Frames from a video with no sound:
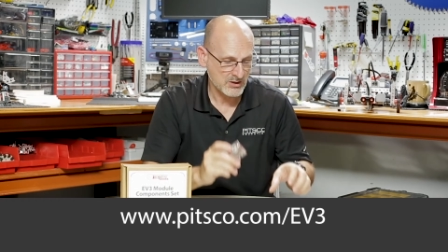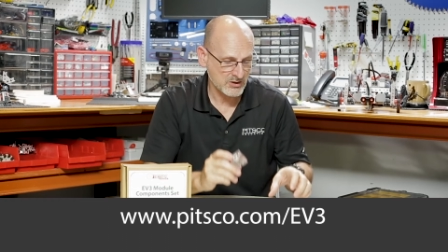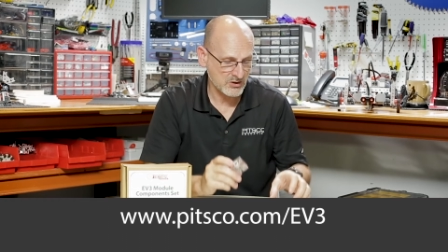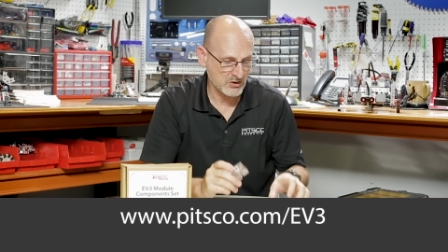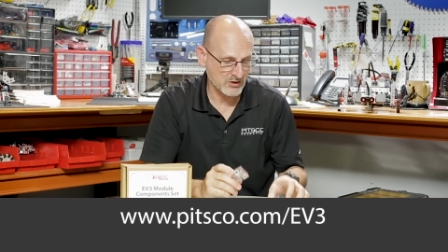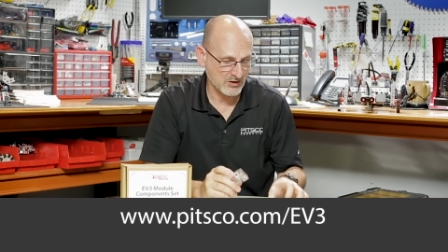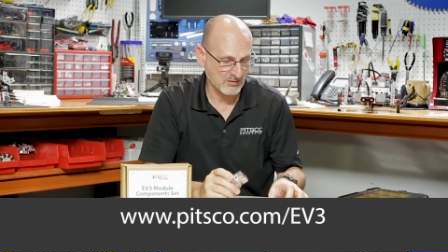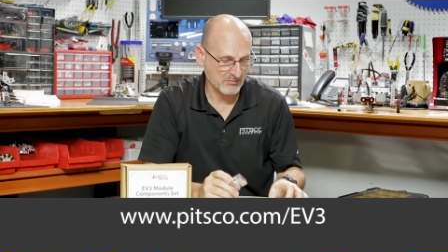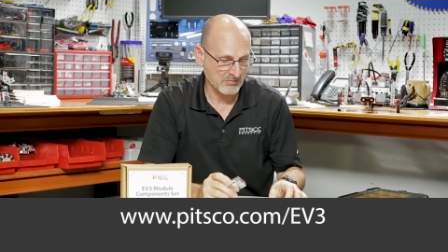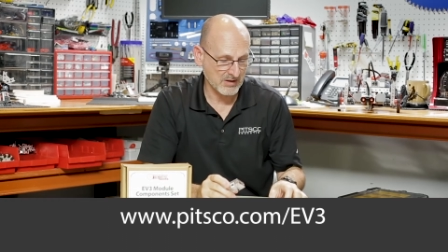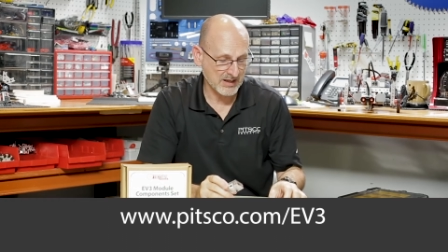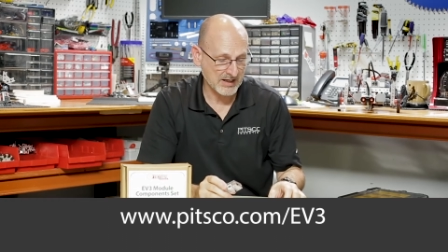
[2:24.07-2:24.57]

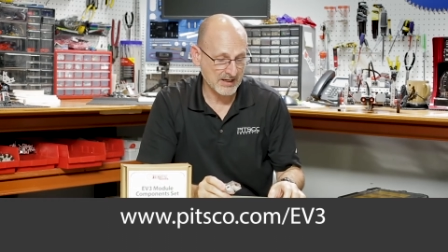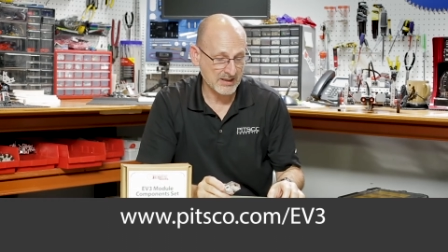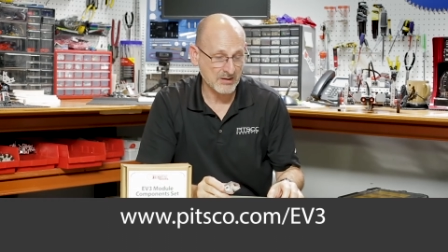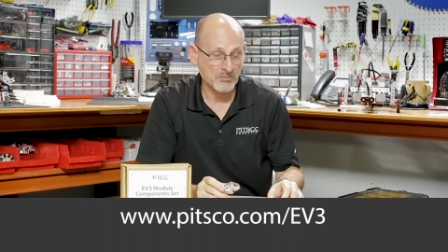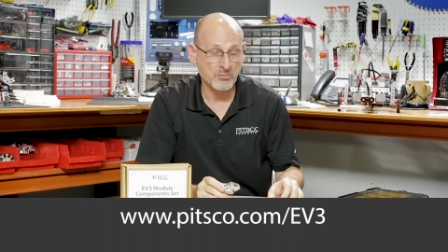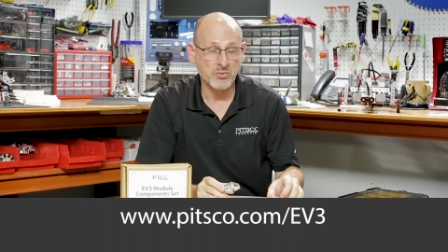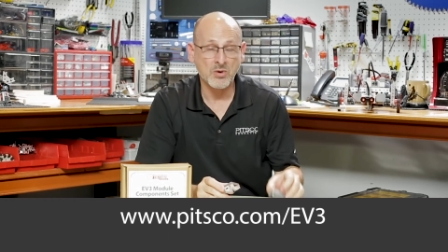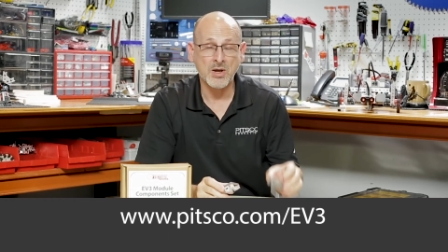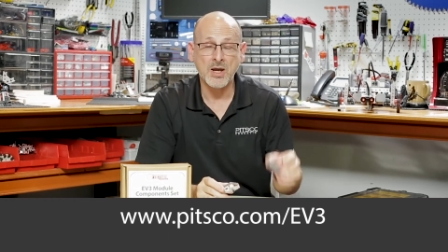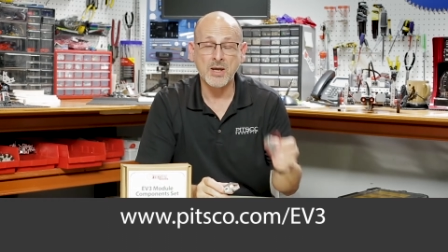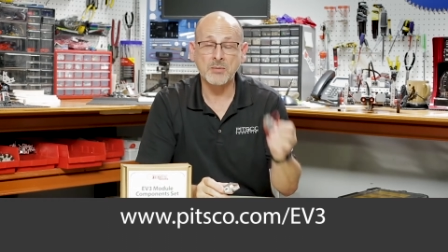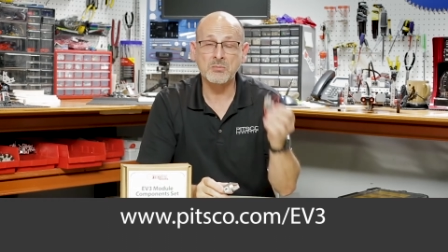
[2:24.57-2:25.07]
You can buy the
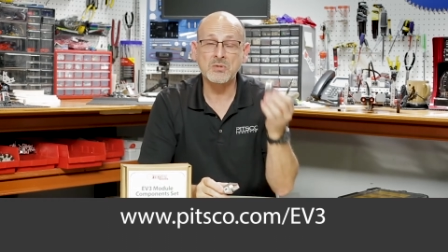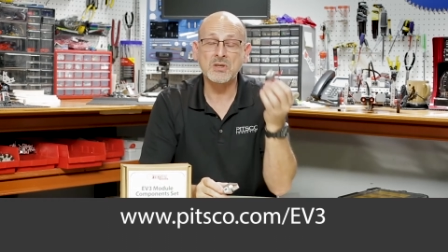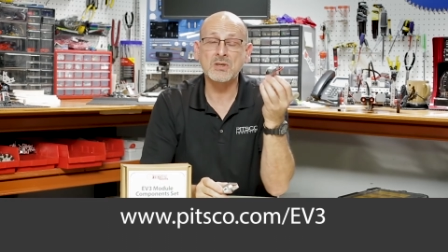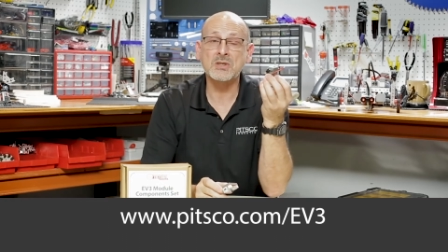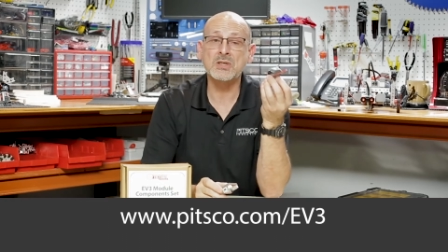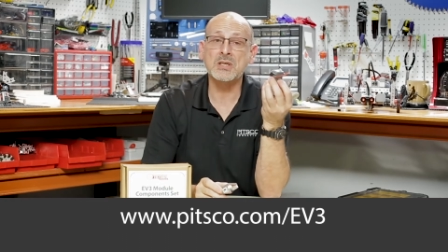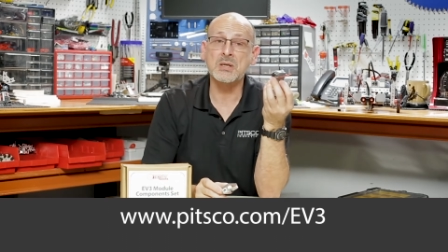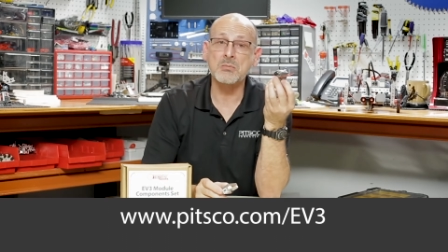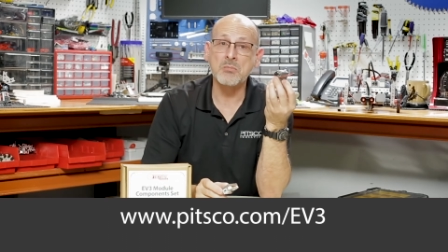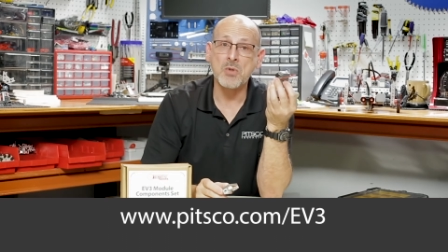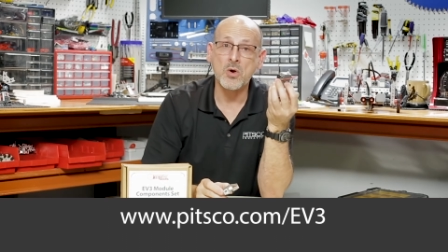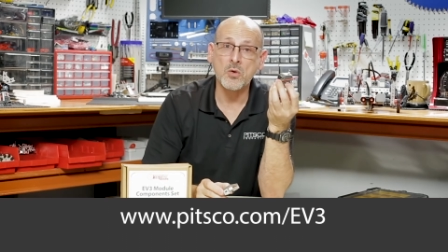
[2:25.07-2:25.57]
Prime
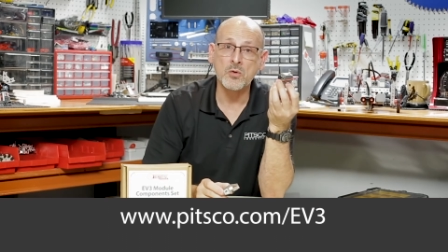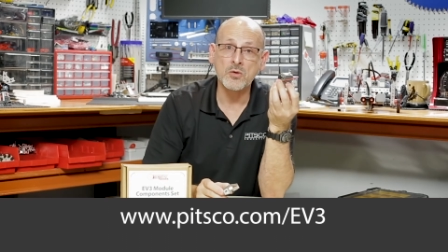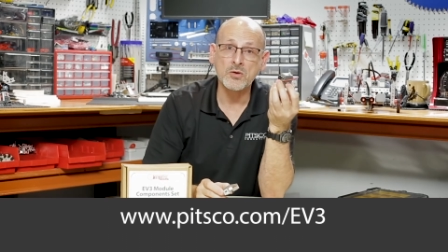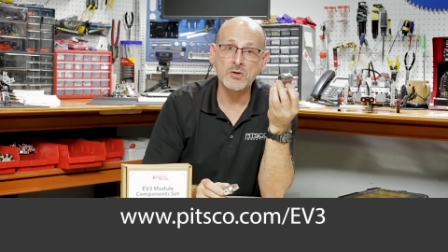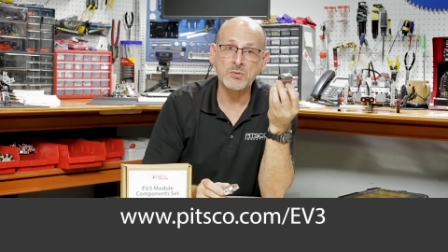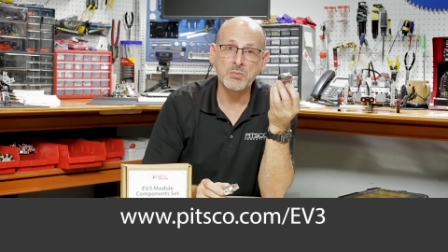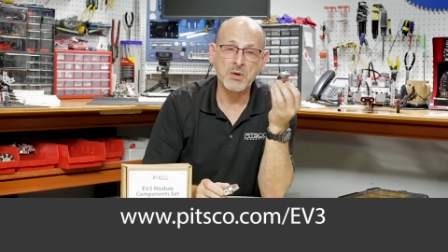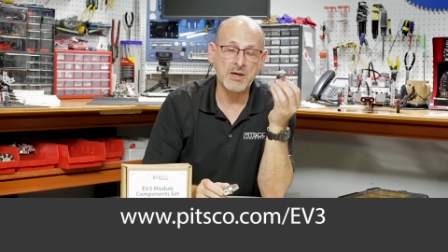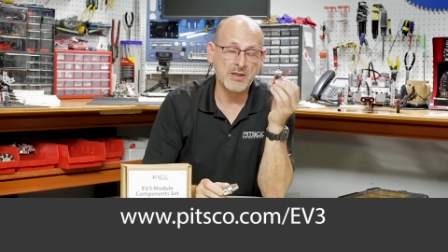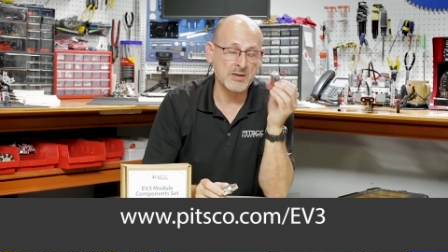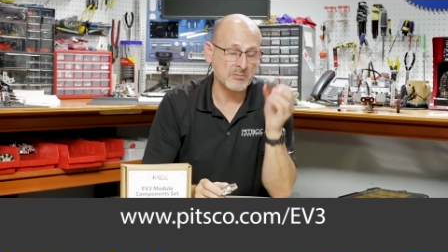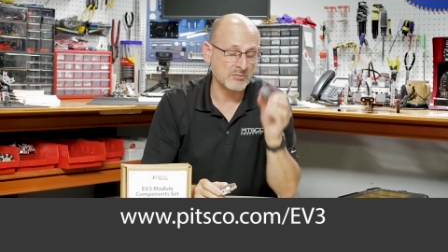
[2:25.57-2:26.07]
DC
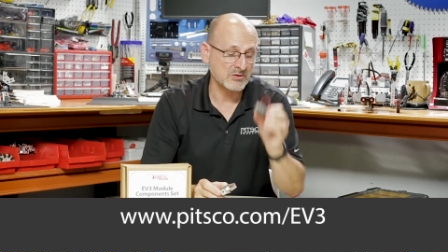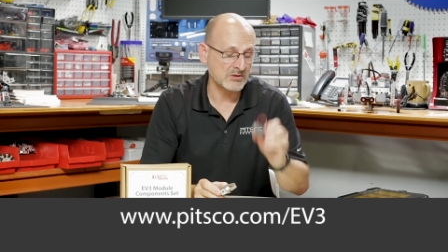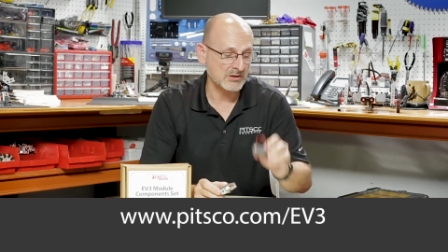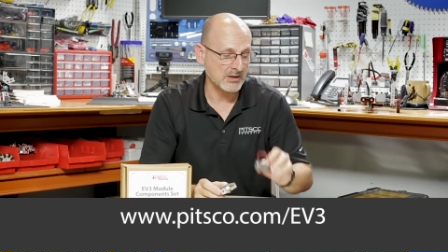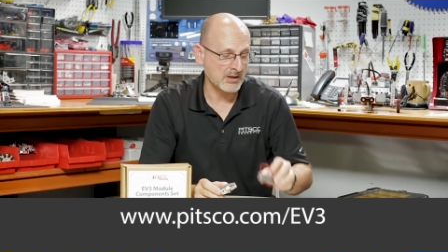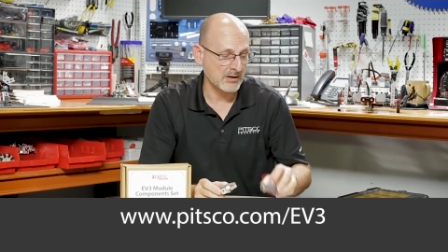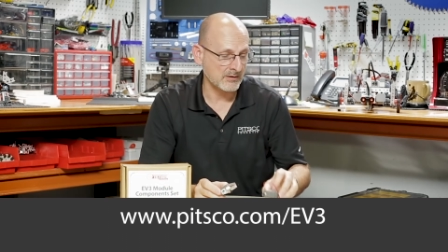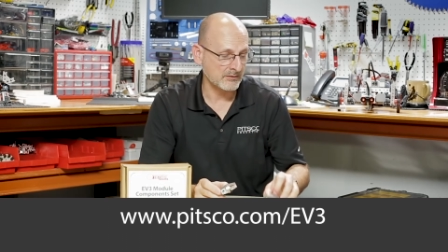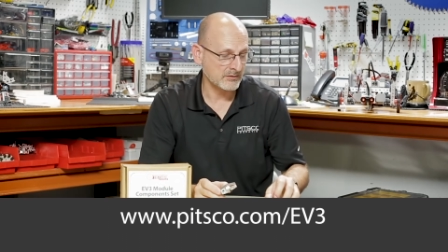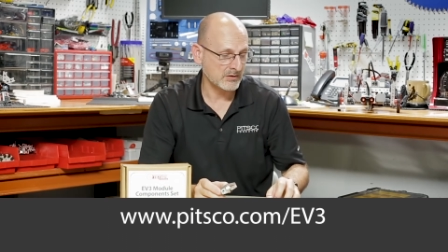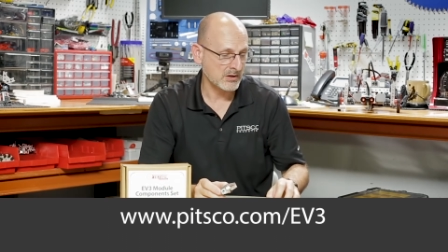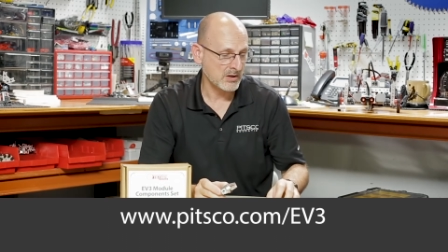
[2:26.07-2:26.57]
motors by
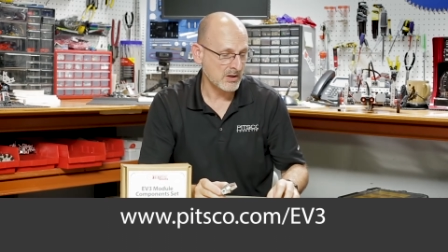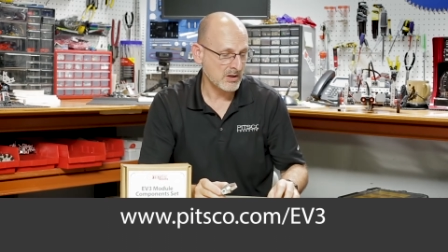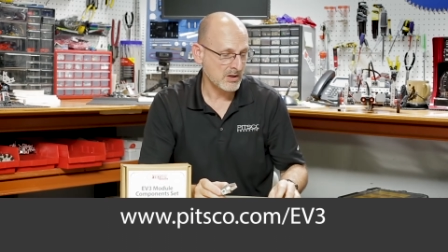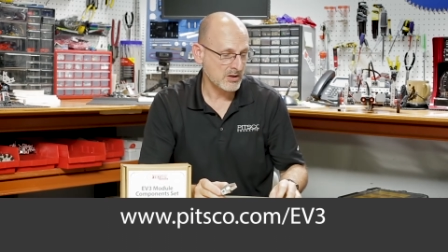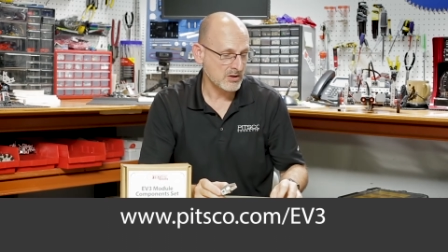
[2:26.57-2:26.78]
themselves.